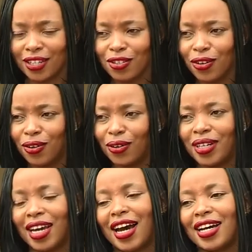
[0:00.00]
You know,
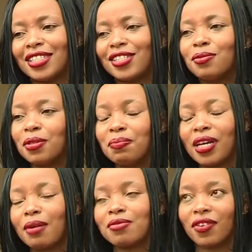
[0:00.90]
yeah, it, it
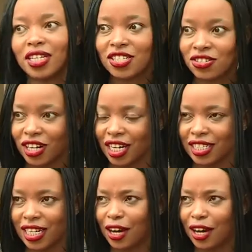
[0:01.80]
becomes very strange.